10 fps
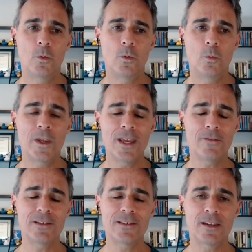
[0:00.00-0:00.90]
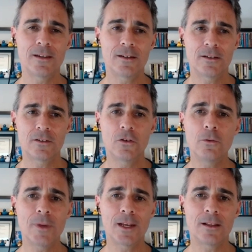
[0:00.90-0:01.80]
we haven't seen
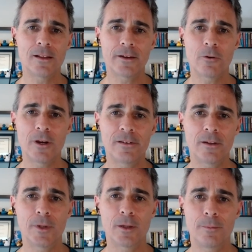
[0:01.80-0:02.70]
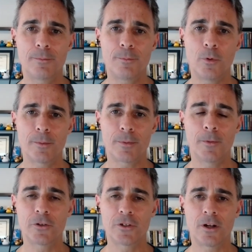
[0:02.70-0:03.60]
too many like crazy big point
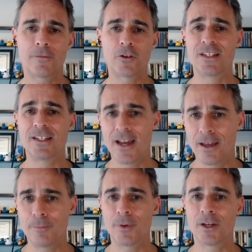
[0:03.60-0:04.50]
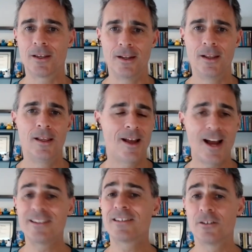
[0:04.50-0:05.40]
promotion offers yet, but
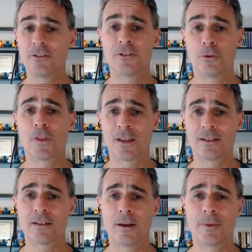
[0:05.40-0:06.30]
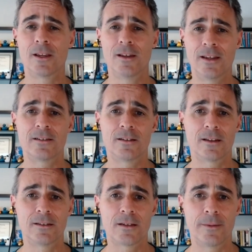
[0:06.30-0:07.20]
I still do think it's coming. I still
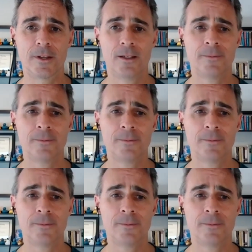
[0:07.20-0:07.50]
think it's coming.